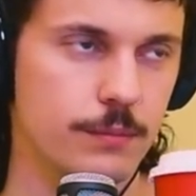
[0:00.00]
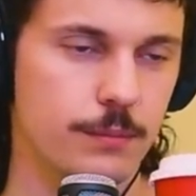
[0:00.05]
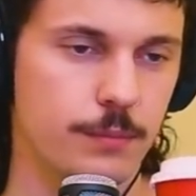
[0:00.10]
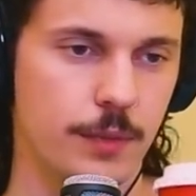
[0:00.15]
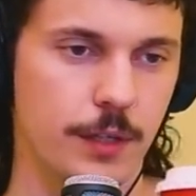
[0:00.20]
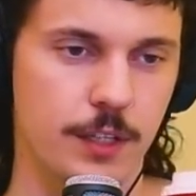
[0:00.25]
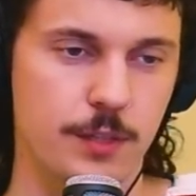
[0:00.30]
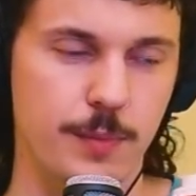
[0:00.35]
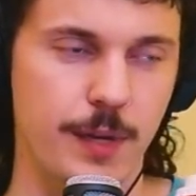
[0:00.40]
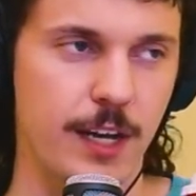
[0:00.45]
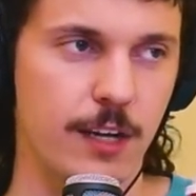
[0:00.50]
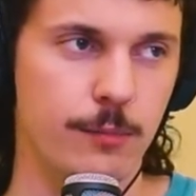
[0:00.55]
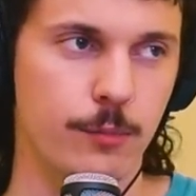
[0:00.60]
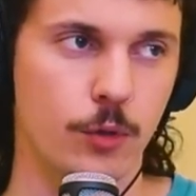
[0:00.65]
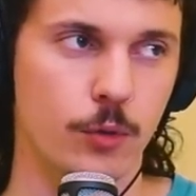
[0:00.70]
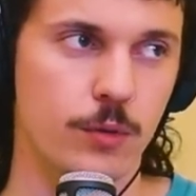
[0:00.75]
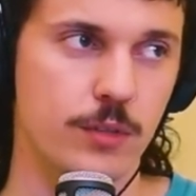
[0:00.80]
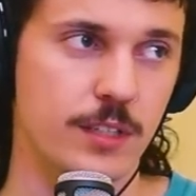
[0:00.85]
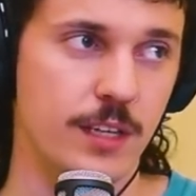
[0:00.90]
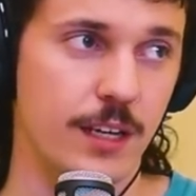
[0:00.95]
Because
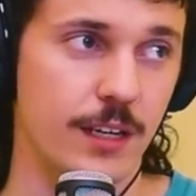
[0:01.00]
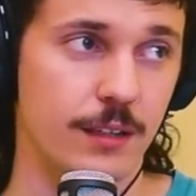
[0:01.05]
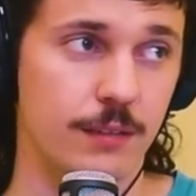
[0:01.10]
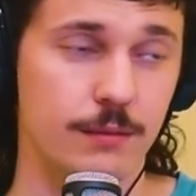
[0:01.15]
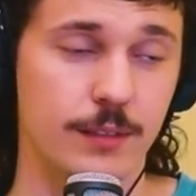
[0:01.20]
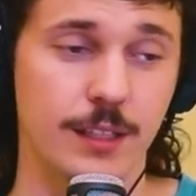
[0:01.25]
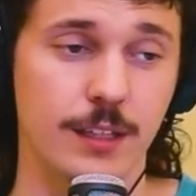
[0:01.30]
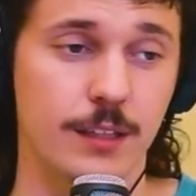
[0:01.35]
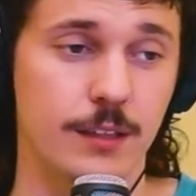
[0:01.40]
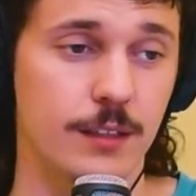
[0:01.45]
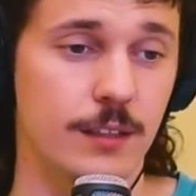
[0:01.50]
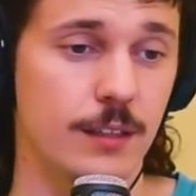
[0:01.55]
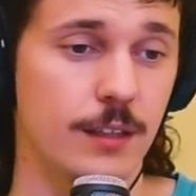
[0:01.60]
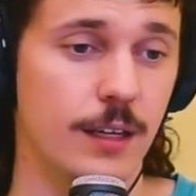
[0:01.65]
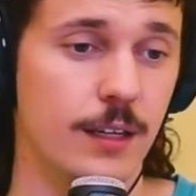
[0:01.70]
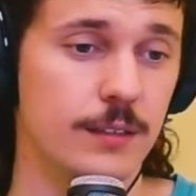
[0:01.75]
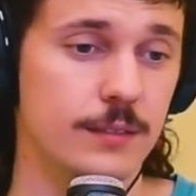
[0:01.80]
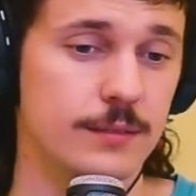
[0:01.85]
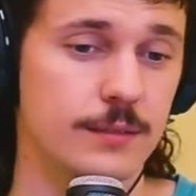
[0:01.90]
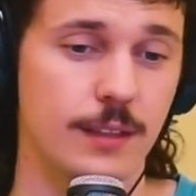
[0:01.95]
Macklemore was like, in the third
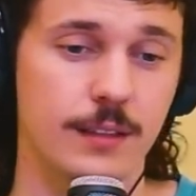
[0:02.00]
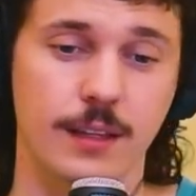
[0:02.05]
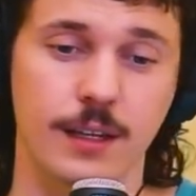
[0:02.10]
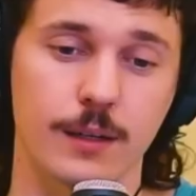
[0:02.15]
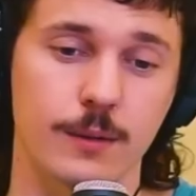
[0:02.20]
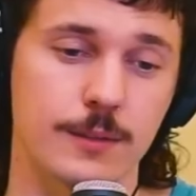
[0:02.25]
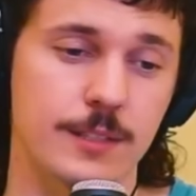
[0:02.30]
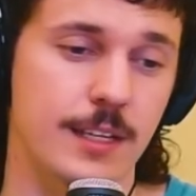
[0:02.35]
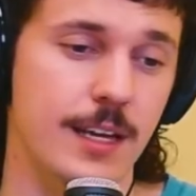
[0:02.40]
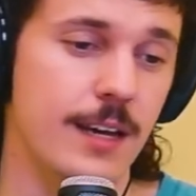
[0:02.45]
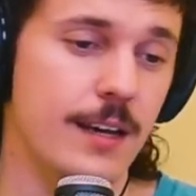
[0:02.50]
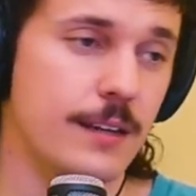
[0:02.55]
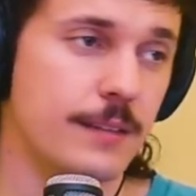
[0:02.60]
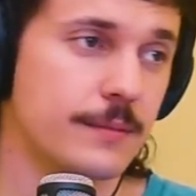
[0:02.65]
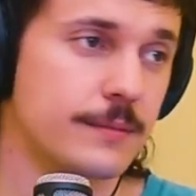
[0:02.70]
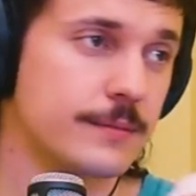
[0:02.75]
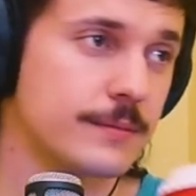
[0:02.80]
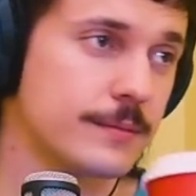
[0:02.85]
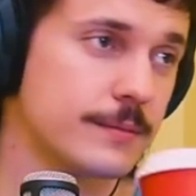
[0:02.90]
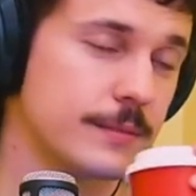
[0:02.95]
grade, I thought I was gay,
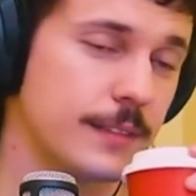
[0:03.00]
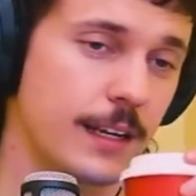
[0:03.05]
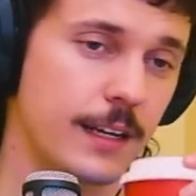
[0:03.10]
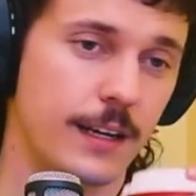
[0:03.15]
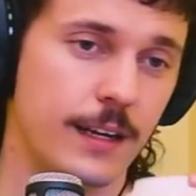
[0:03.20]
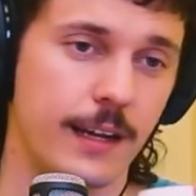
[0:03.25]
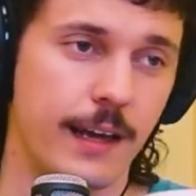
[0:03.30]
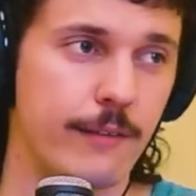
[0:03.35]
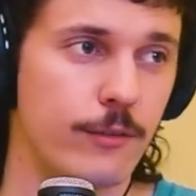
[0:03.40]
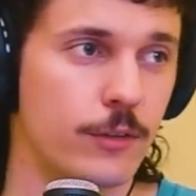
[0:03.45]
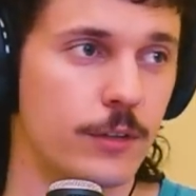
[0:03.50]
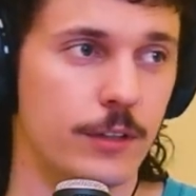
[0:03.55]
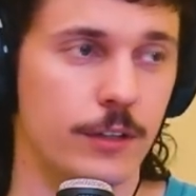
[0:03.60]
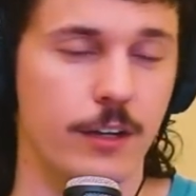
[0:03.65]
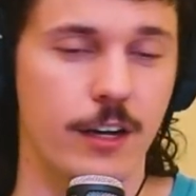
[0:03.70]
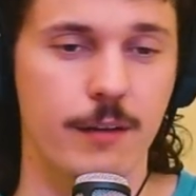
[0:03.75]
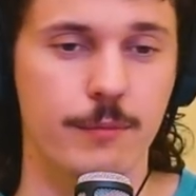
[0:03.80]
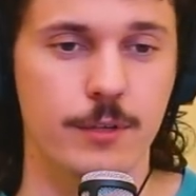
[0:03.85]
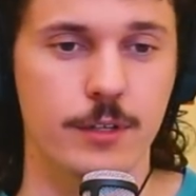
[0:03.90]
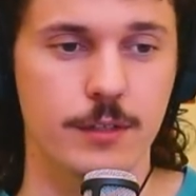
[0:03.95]
and everyone in the
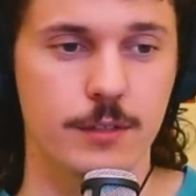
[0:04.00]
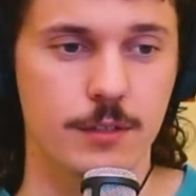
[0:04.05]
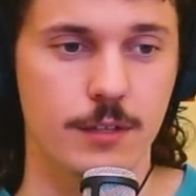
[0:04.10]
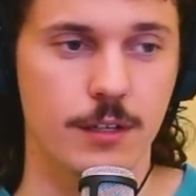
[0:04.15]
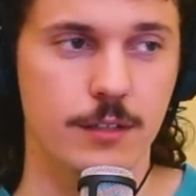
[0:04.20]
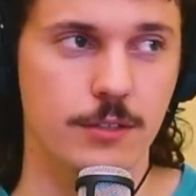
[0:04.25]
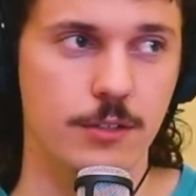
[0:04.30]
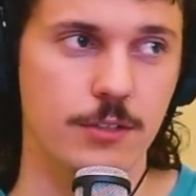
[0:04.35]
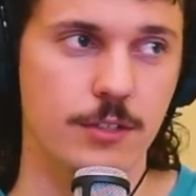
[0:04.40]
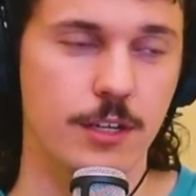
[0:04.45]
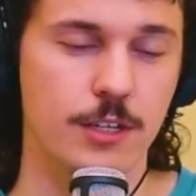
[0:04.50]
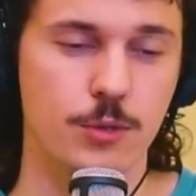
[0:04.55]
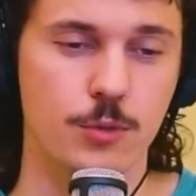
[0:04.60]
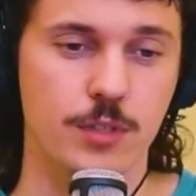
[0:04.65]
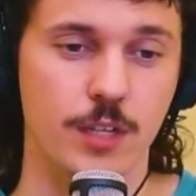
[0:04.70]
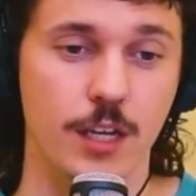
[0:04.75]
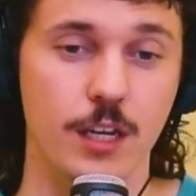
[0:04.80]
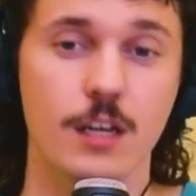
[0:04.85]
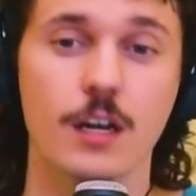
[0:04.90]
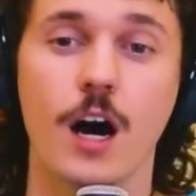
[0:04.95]
Grammy Association was
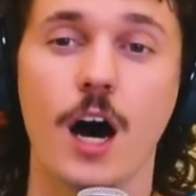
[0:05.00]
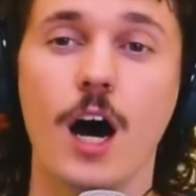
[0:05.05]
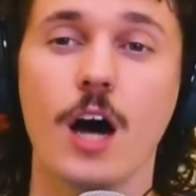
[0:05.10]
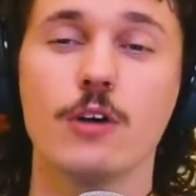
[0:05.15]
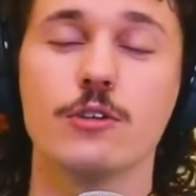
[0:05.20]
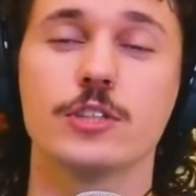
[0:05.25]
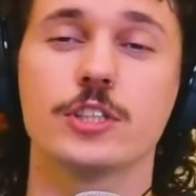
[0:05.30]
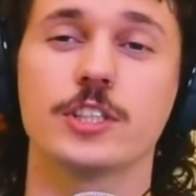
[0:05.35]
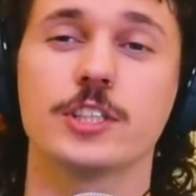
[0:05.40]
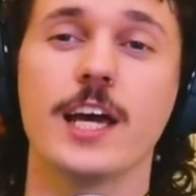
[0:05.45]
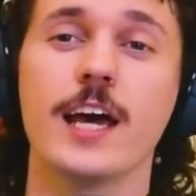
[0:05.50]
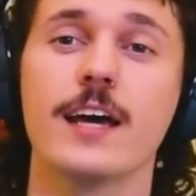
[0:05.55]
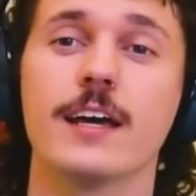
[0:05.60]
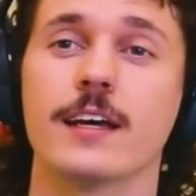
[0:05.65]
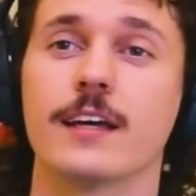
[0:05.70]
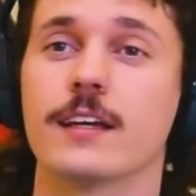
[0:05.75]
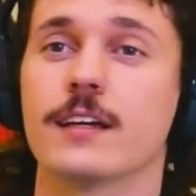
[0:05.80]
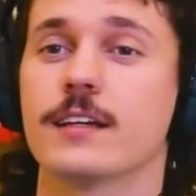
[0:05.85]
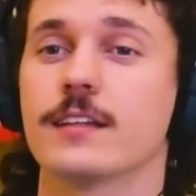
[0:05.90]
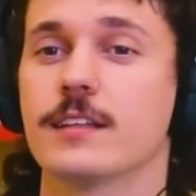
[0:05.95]
like, oh
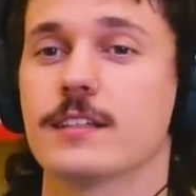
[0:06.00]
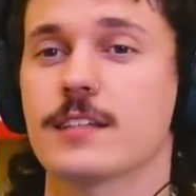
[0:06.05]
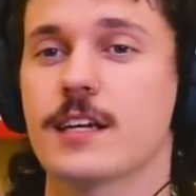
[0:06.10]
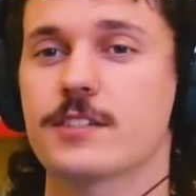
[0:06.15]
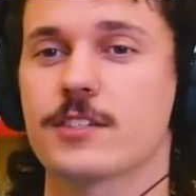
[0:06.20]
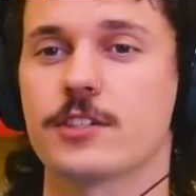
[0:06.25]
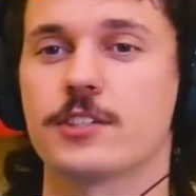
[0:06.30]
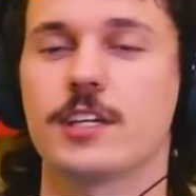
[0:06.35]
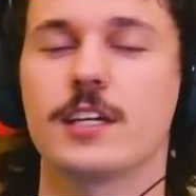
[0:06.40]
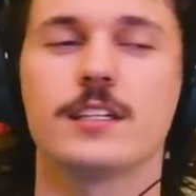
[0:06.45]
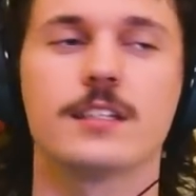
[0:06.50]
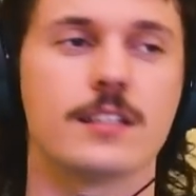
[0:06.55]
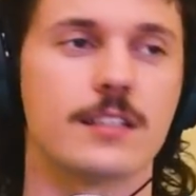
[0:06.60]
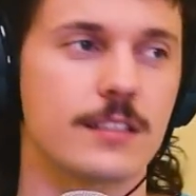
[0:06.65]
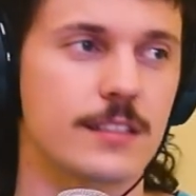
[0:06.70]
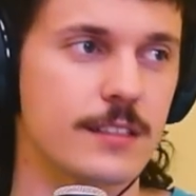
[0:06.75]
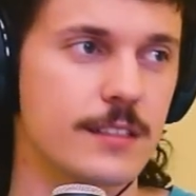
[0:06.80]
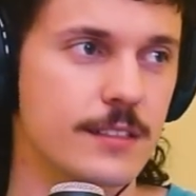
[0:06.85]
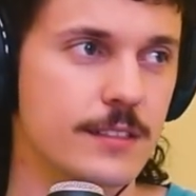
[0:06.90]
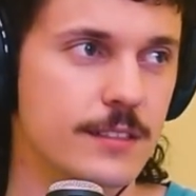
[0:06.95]
shit, this guy's a
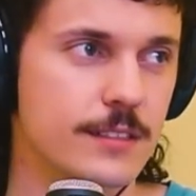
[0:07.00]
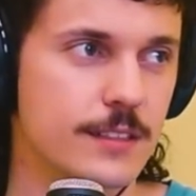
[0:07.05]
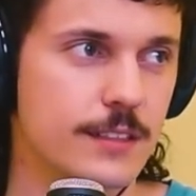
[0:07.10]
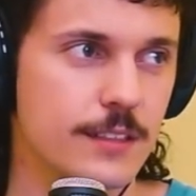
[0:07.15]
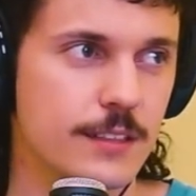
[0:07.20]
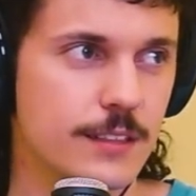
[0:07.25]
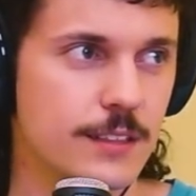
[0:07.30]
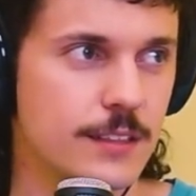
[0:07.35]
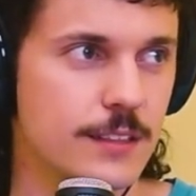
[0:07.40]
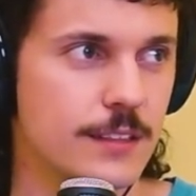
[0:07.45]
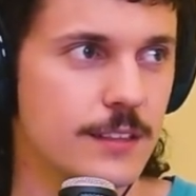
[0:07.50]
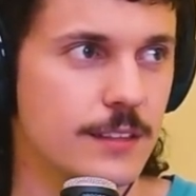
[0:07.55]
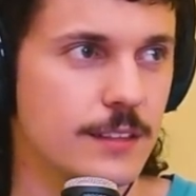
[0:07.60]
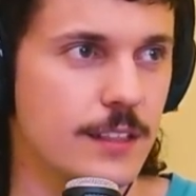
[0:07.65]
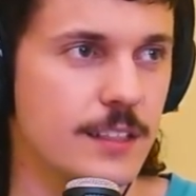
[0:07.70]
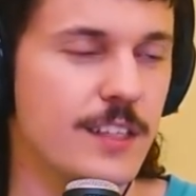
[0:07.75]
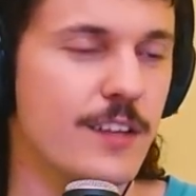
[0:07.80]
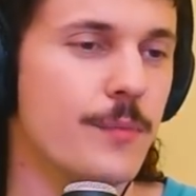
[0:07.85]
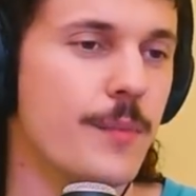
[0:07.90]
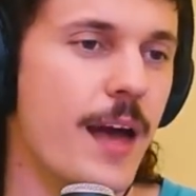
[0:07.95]
genius.
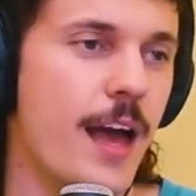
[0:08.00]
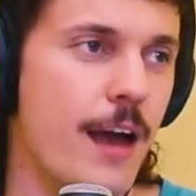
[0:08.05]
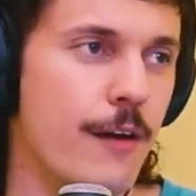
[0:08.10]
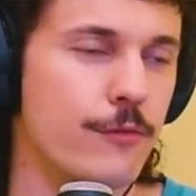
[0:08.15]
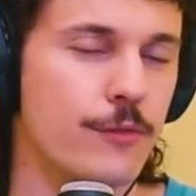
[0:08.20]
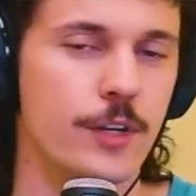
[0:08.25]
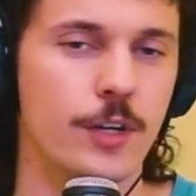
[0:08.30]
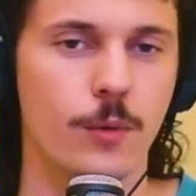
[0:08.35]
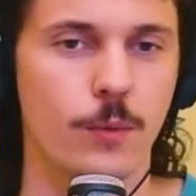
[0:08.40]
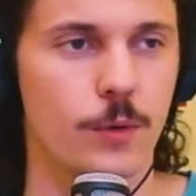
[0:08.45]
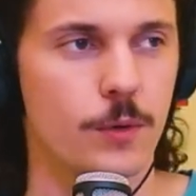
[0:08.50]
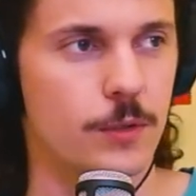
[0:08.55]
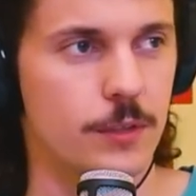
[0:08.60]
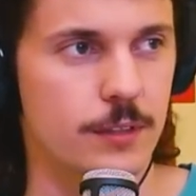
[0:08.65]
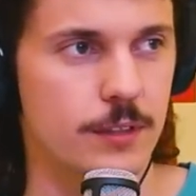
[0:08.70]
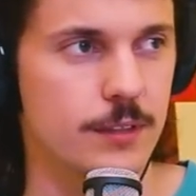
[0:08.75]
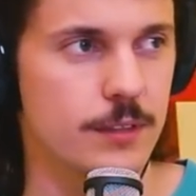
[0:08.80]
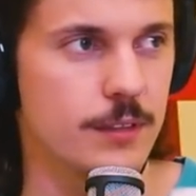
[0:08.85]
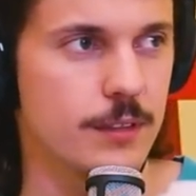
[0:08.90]
Let's give him every award.